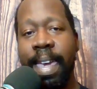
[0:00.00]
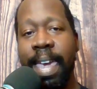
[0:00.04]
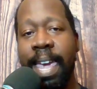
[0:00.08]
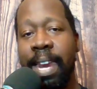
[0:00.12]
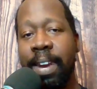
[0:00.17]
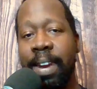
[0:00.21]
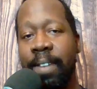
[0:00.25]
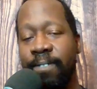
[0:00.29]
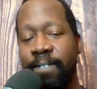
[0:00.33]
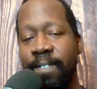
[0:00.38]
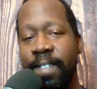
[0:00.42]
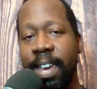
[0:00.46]
an
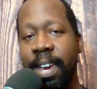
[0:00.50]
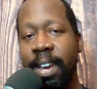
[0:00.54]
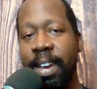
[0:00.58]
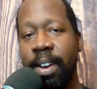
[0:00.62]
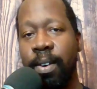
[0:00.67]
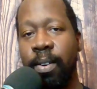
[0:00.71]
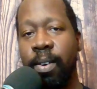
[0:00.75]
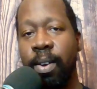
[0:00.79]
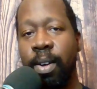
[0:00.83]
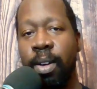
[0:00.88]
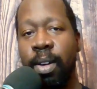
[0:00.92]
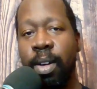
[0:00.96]
affair
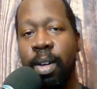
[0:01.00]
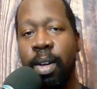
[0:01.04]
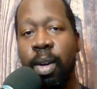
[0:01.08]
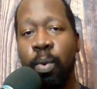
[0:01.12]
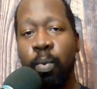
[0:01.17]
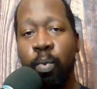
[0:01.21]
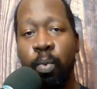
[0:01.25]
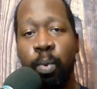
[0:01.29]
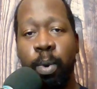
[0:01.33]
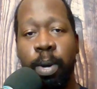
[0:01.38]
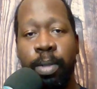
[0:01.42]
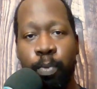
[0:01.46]

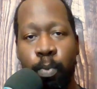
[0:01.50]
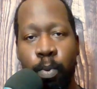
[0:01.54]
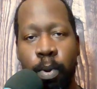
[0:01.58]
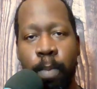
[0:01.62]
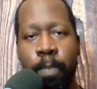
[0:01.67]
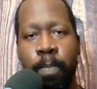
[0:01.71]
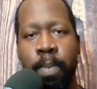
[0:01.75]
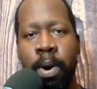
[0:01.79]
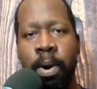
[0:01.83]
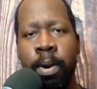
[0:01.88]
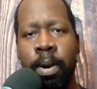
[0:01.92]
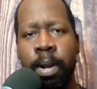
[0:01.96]
with
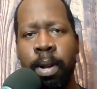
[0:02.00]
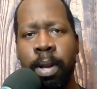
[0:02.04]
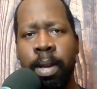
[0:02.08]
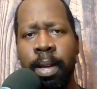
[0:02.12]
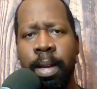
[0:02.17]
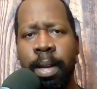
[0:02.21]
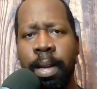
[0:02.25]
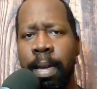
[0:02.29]
Roberta,